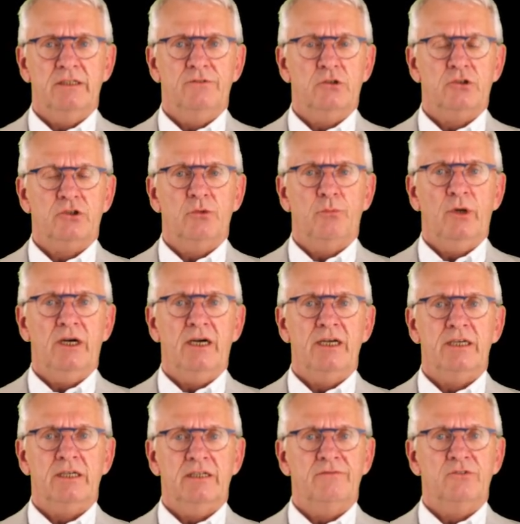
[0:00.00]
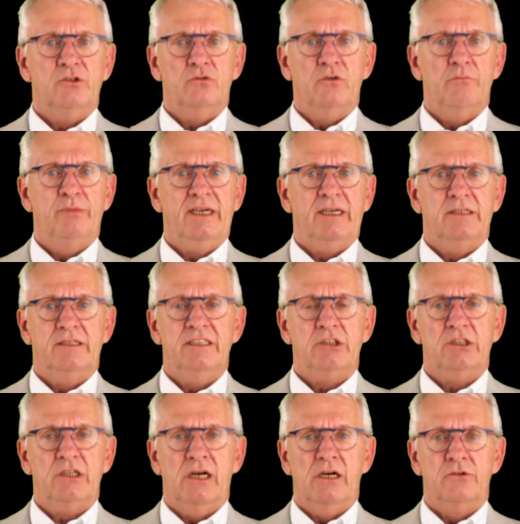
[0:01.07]
if your supplier gives you a big
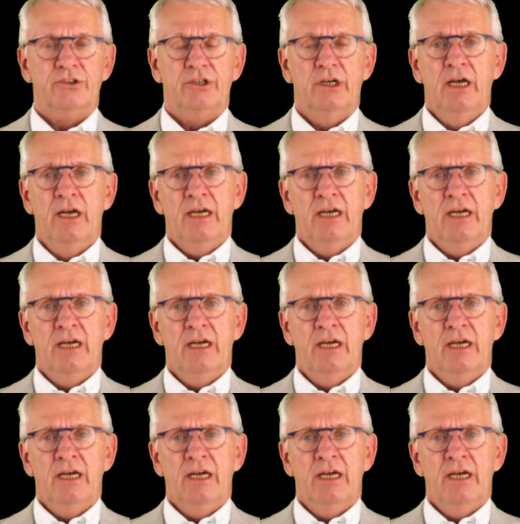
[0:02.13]
discount,